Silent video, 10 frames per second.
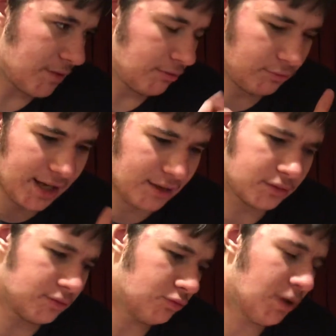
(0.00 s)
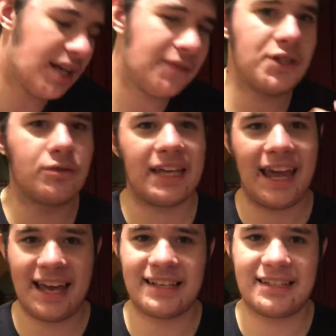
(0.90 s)
well, what if you
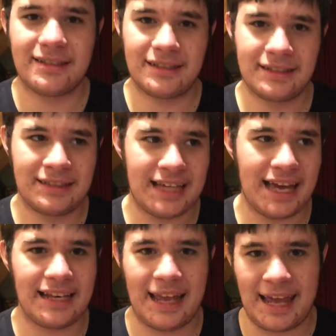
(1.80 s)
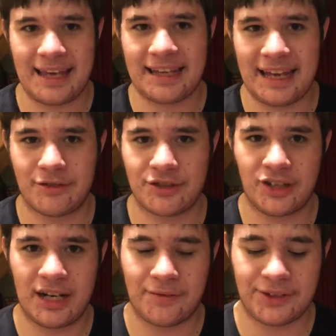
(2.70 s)
can't get A counters
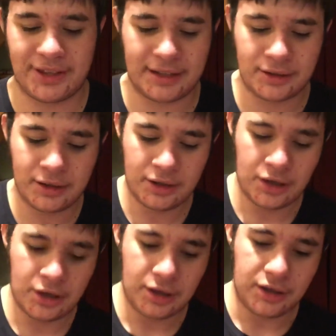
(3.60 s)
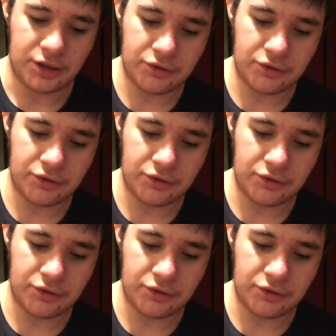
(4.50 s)
on everything? You